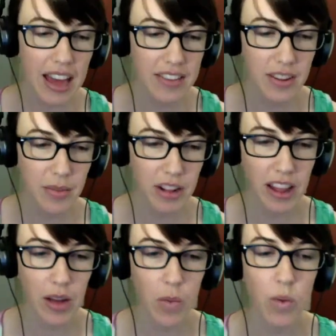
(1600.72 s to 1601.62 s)
so what, like
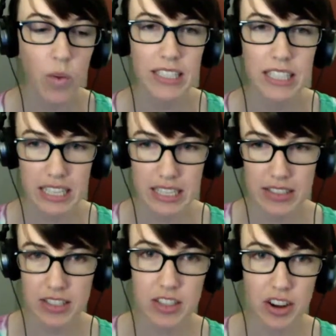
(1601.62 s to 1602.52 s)
when Denise is
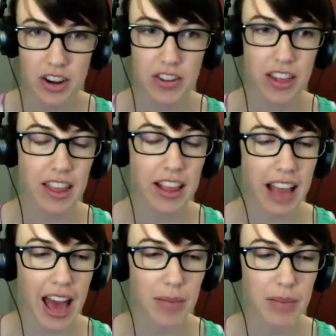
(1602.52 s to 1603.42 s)
going with it, like
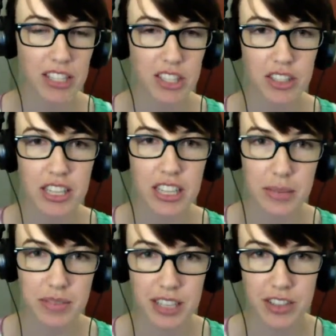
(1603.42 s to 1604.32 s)
Abby just keeps
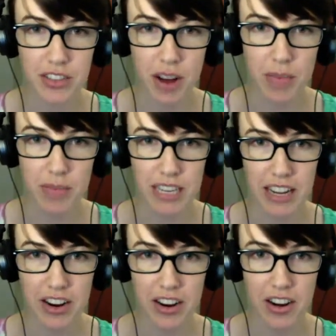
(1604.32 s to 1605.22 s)
interrupting
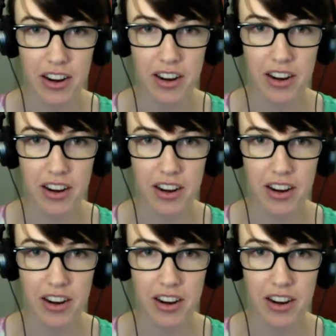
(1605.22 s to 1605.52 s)
her,